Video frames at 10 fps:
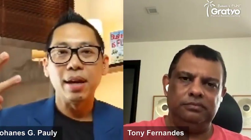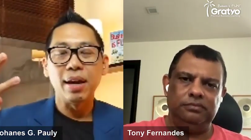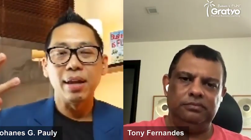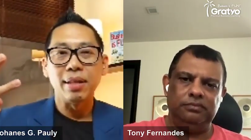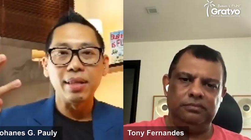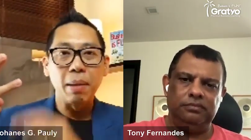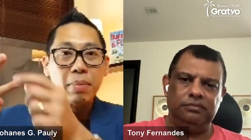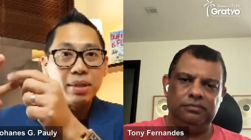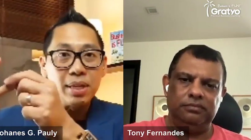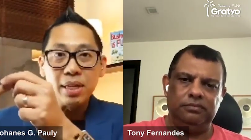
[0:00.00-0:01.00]
Speaker 1: And
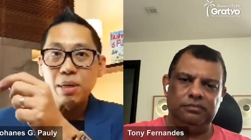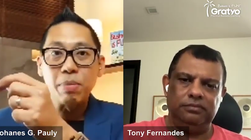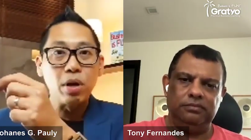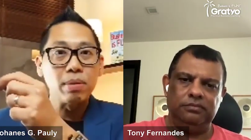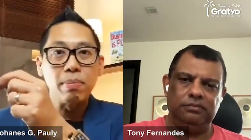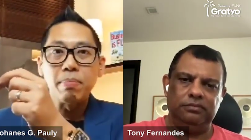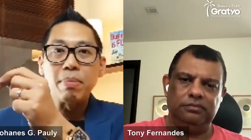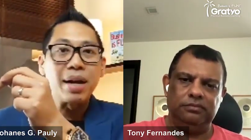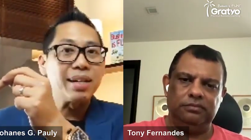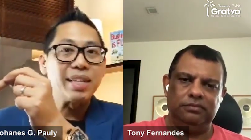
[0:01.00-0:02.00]
number three is about
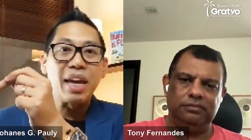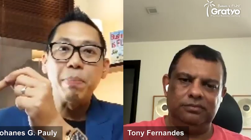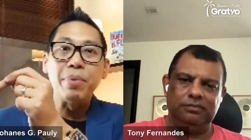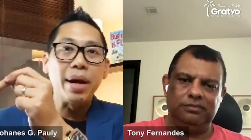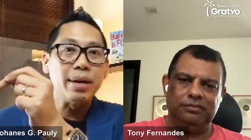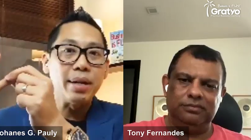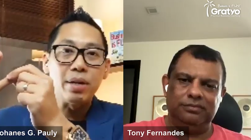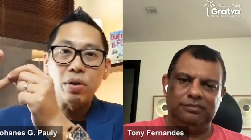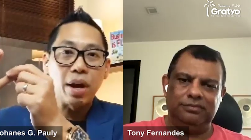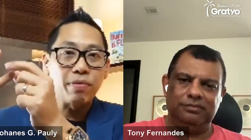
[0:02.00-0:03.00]
marketing and
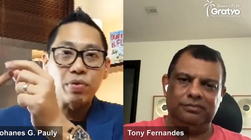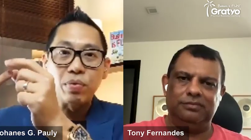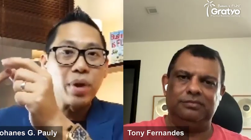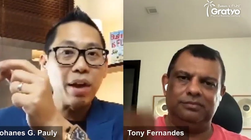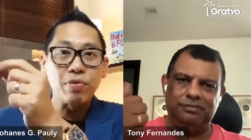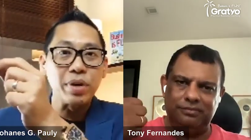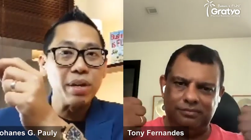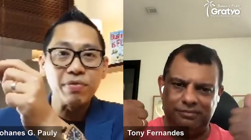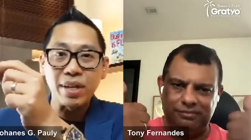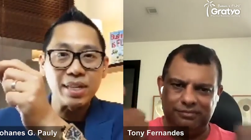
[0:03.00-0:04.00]
branding. You have we have to
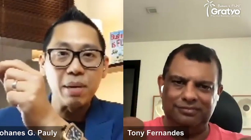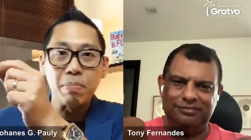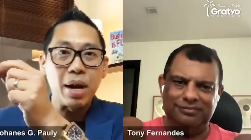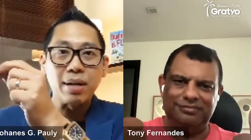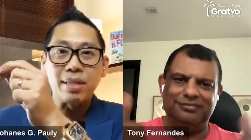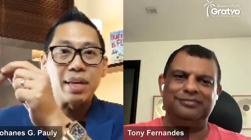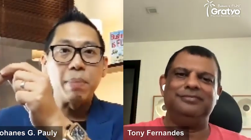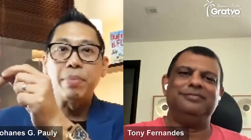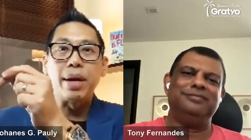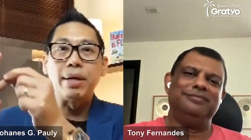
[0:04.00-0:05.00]
invest in
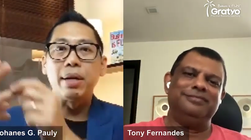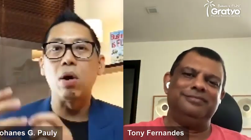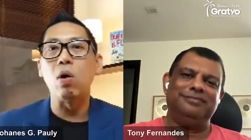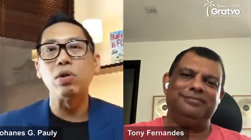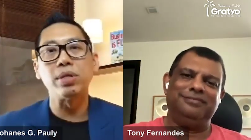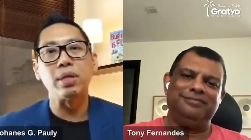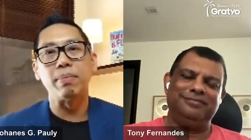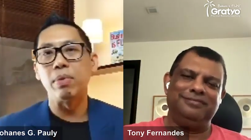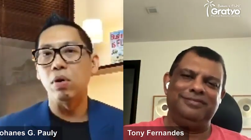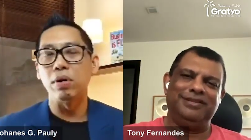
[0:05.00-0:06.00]
marketing and branding.
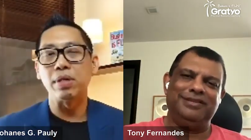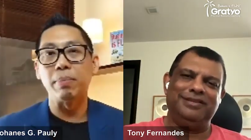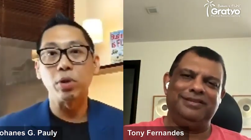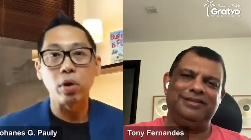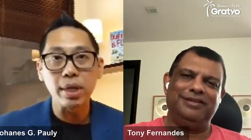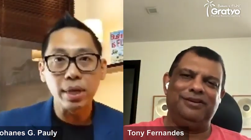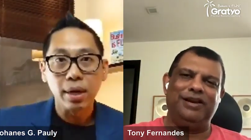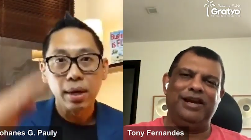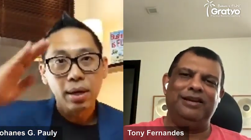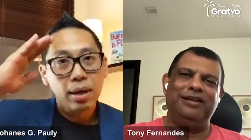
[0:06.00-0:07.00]
Awesome, awesome,
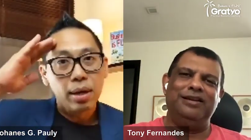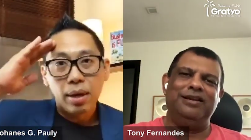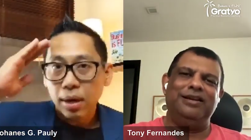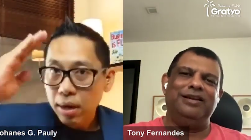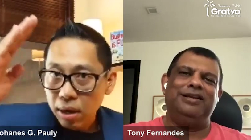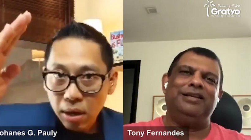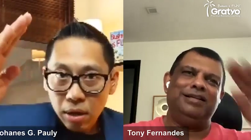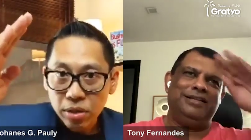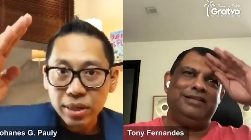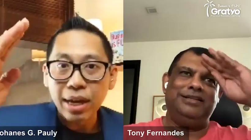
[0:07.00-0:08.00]
Tony
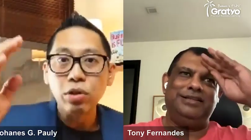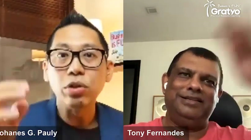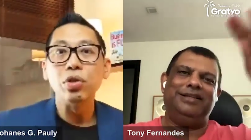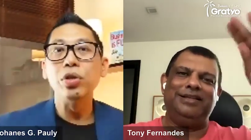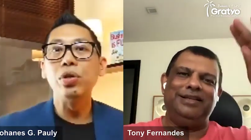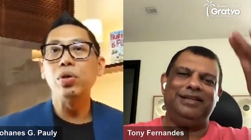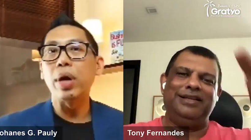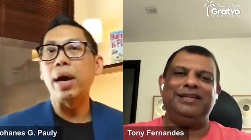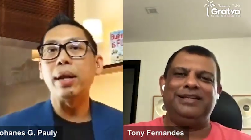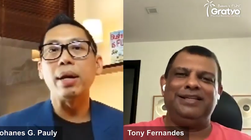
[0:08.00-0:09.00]
salute to
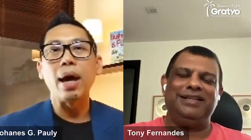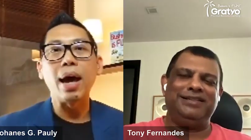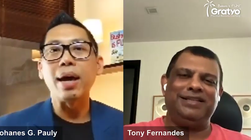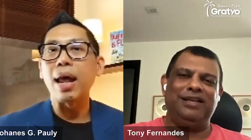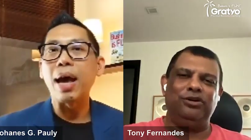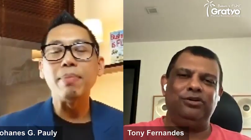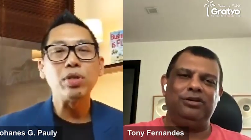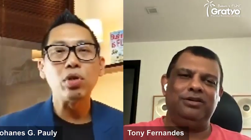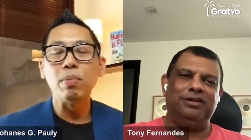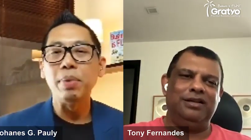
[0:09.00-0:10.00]
you and I, and I'm
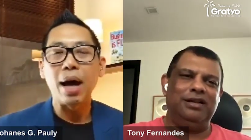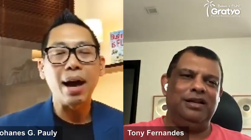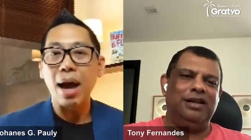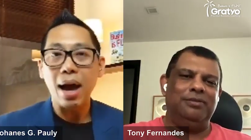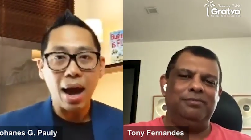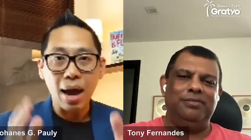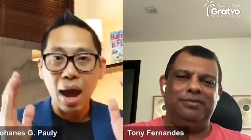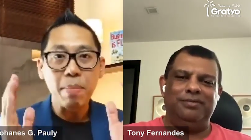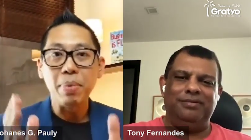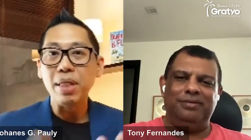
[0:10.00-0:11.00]
so I,
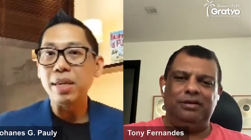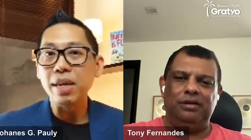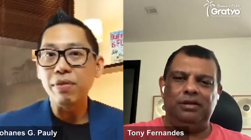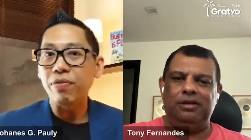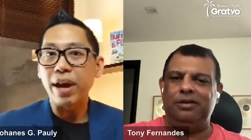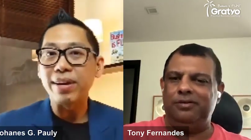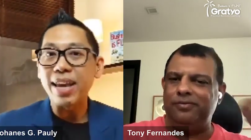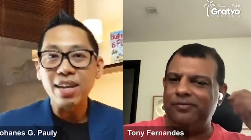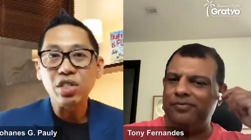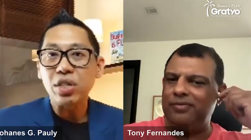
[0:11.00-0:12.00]
I, I believe
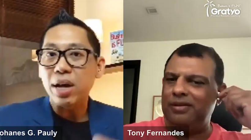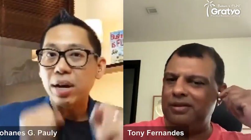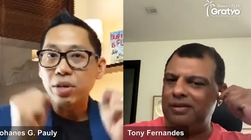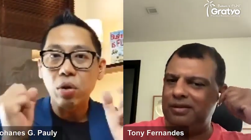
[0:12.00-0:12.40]
AirAsia,